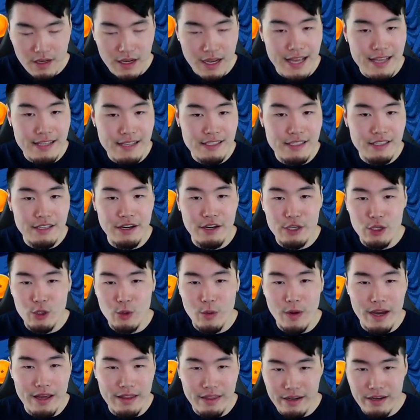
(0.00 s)
S D R U
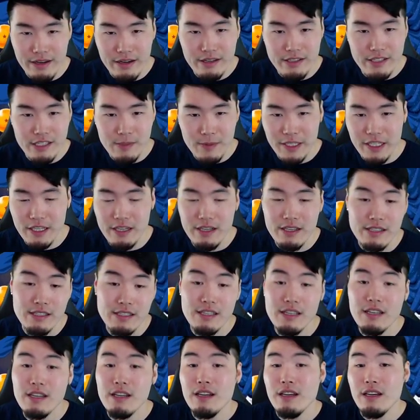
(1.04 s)
I there just because
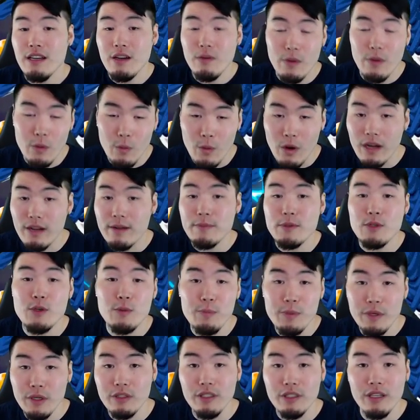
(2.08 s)
we want him to
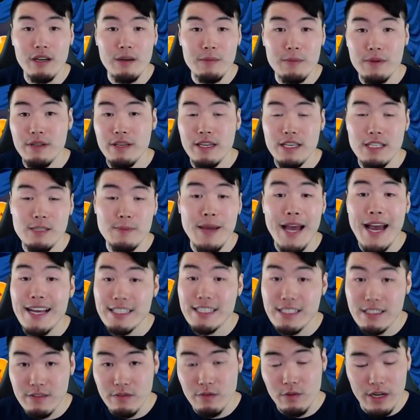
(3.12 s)
build up his
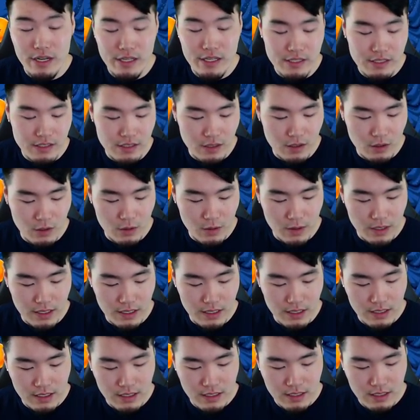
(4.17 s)
passive, right? So
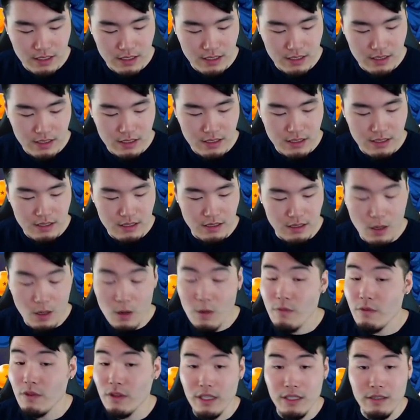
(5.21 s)
uh,
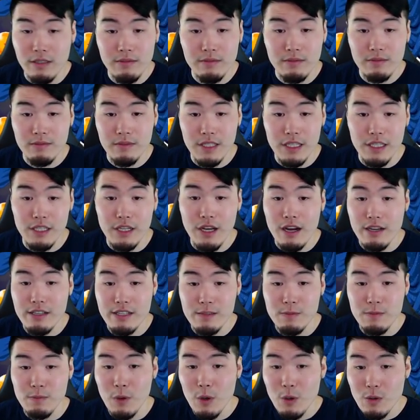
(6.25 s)
hopefully he
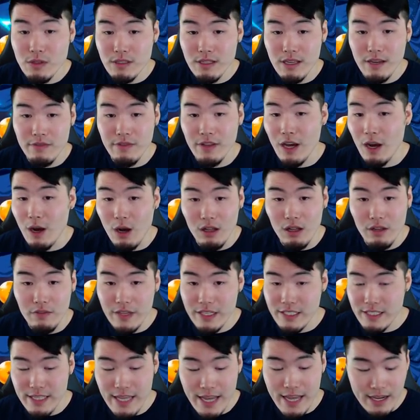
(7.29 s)
dodges most, if not all of
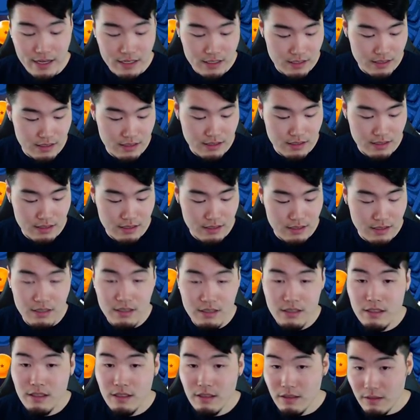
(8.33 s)
these attacks.
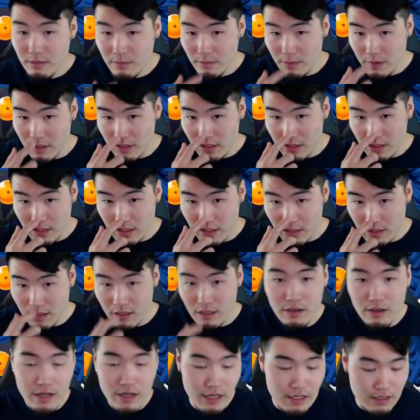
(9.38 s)
But uh,
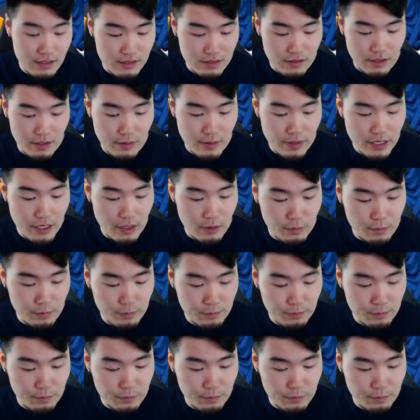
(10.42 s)
alright, so here we go.